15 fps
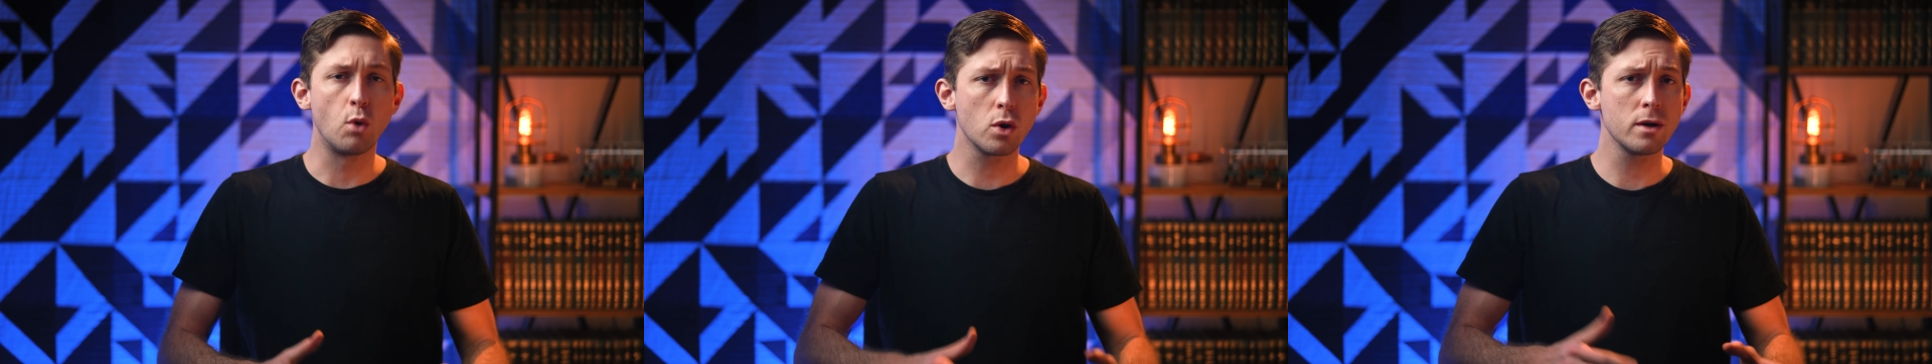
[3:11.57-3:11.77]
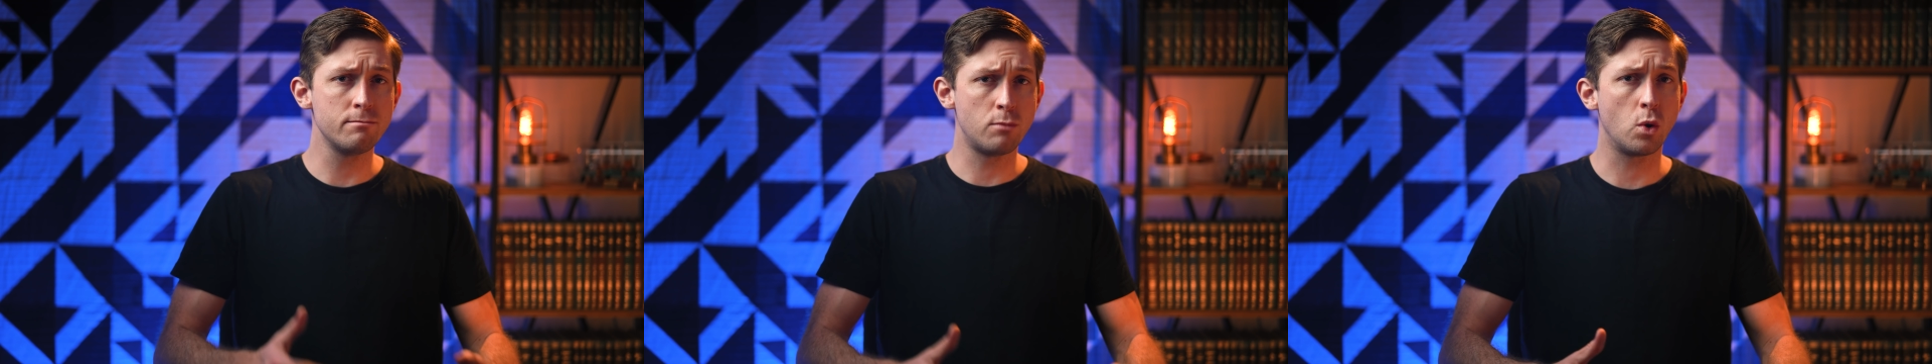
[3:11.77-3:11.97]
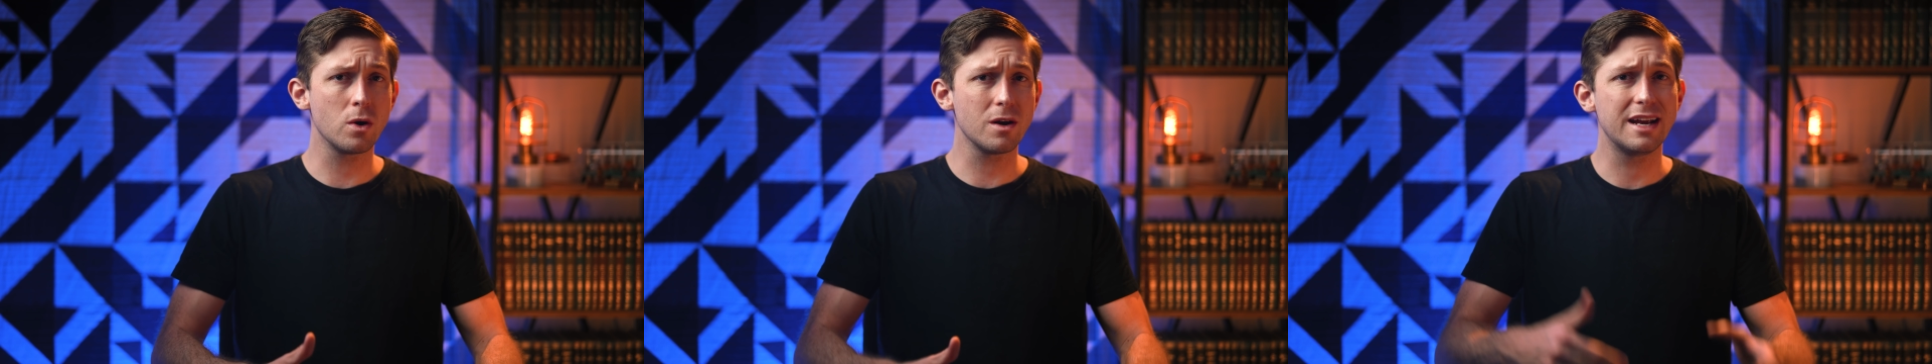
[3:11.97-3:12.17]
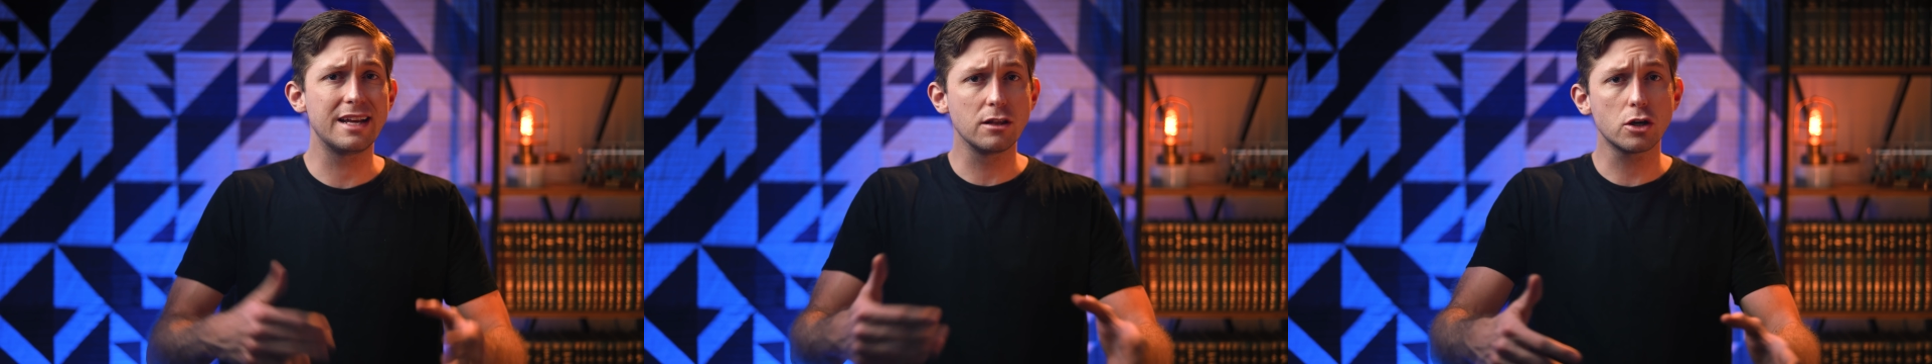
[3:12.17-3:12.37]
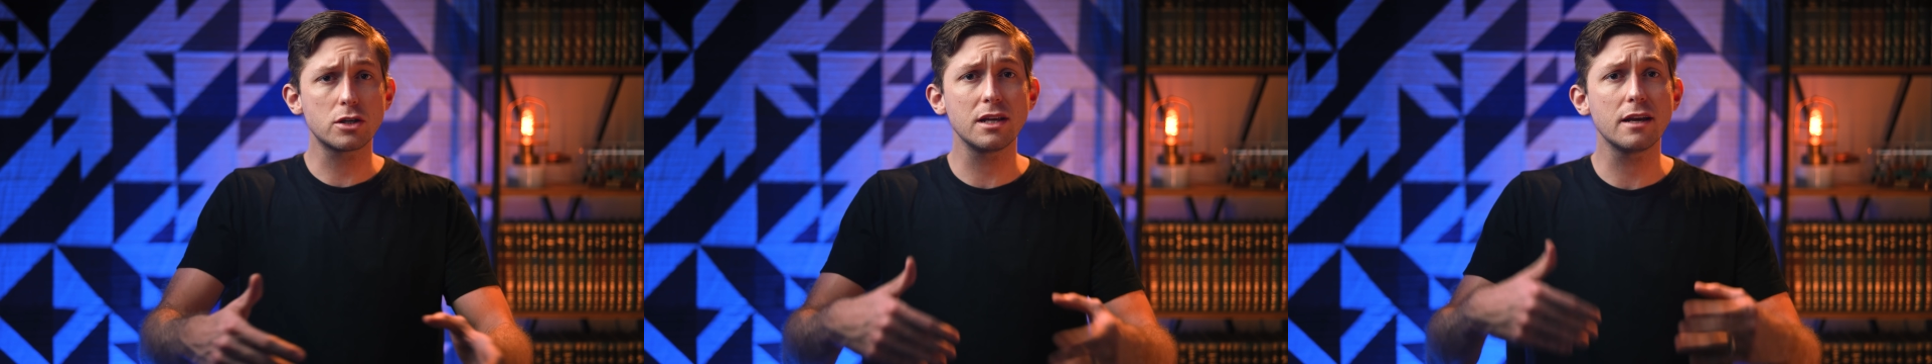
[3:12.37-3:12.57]
More and more, it
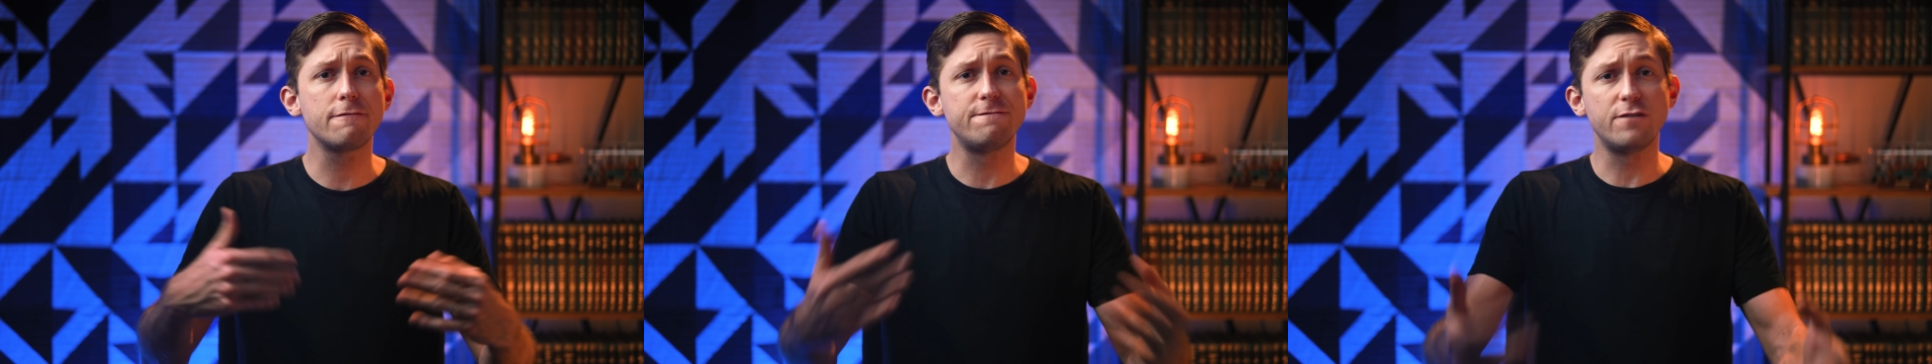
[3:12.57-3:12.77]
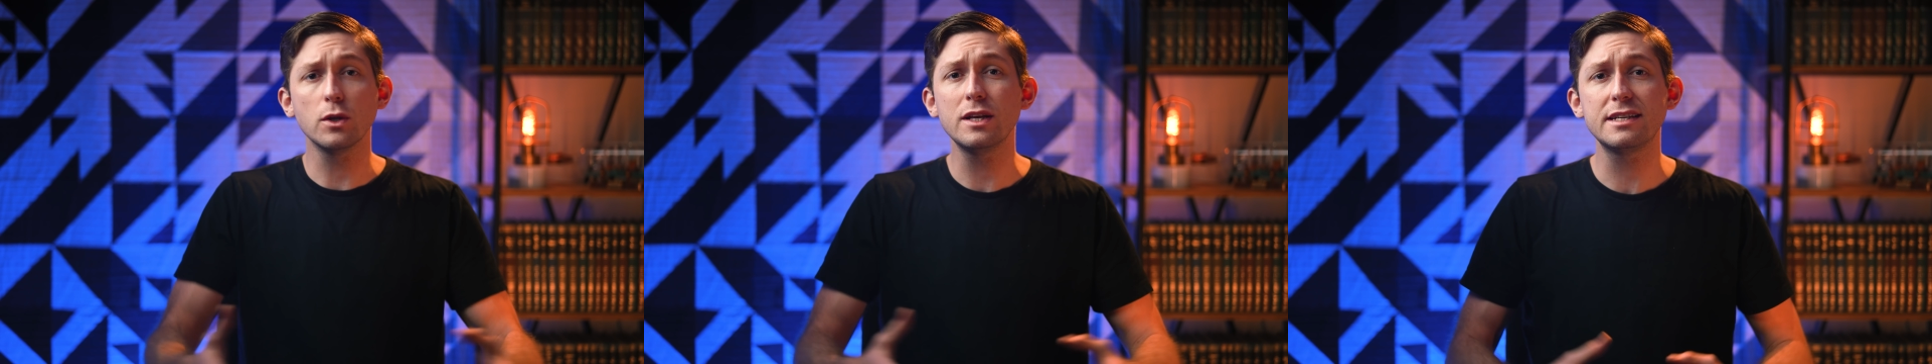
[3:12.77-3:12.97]
looks like fully